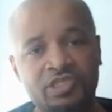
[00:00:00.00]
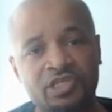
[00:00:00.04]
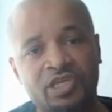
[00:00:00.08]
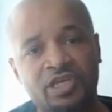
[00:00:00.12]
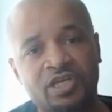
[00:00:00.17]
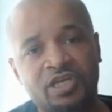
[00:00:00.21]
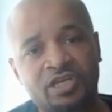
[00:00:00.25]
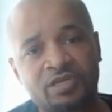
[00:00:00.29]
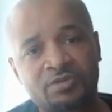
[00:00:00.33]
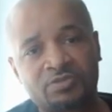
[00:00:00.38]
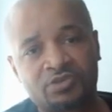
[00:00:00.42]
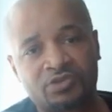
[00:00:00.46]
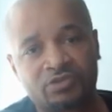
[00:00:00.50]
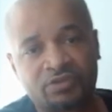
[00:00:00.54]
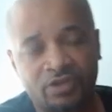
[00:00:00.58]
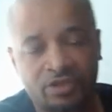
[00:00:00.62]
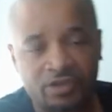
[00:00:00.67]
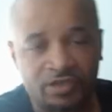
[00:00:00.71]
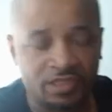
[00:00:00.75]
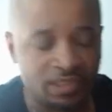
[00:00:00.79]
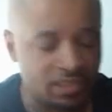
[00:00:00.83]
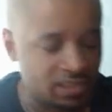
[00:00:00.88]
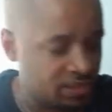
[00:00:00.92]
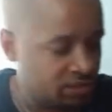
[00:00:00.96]
BJ
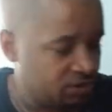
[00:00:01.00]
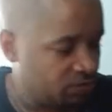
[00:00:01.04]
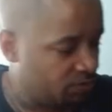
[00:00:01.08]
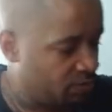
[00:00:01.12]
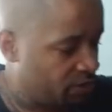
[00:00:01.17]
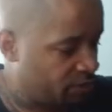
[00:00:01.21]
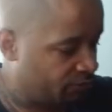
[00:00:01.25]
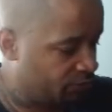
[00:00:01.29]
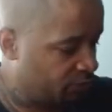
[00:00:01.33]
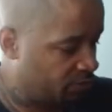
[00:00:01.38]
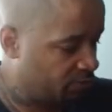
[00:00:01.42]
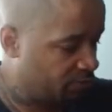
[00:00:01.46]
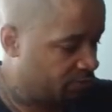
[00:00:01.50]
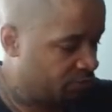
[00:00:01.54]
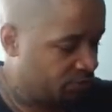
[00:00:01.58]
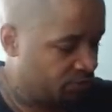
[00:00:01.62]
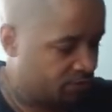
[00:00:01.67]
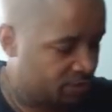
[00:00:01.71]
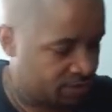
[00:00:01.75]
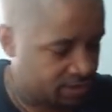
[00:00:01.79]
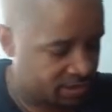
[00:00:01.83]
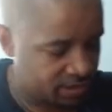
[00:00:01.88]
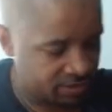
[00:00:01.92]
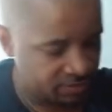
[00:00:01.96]
Armstrong, he still worked for the
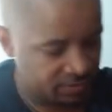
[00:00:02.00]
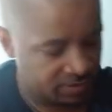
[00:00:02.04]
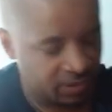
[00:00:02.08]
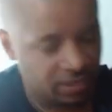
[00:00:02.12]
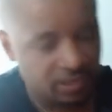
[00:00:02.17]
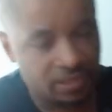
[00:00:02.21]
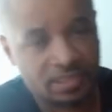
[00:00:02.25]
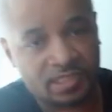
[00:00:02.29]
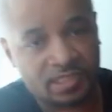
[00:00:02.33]
Bulls. He a he